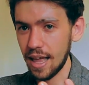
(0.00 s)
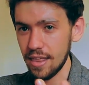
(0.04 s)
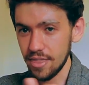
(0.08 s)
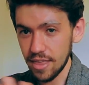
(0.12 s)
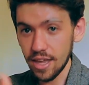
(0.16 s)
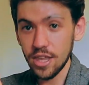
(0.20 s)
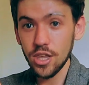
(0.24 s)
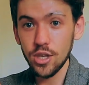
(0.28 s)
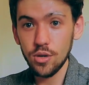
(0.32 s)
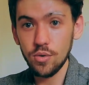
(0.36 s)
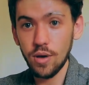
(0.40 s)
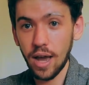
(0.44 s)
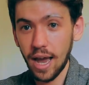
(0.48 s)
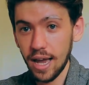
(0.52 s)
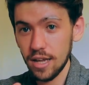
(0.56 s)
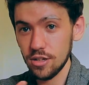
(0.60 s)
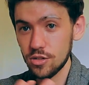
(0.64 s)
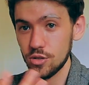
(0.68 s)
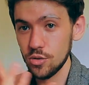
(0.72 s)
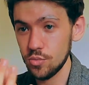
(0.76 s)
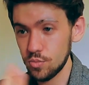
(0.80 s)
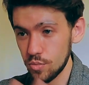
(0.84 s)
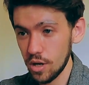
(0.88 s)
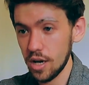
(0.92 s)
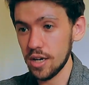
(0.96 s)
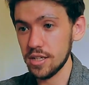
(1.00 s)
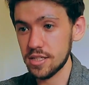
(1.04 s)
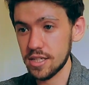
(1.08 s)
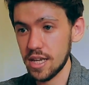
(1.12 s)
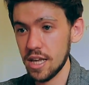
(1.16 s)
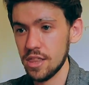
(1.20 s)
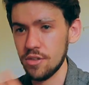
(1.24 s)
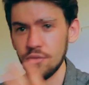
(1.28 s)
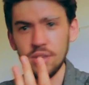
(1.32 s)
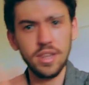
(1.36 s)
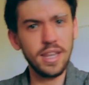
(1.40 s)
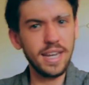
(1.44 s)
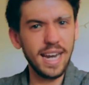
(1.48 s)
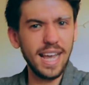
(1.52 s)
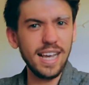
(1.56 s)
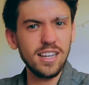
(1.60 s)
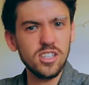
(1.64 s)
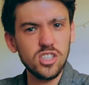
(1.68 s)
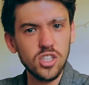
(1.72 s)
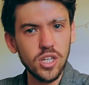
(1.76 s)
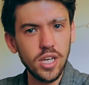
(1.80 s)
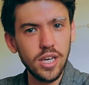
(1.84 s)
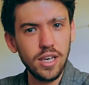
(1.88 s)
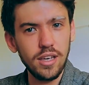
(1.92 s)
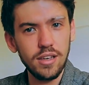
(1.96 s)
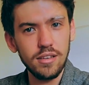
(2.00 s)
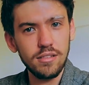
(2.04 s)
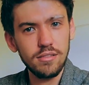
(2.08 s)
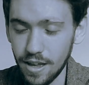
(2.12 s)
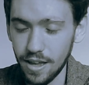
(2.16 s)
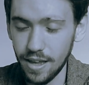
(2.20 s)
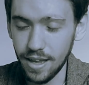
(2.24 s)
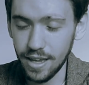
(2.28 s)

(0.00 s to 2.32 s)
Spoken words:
and then you had to work together in the next year.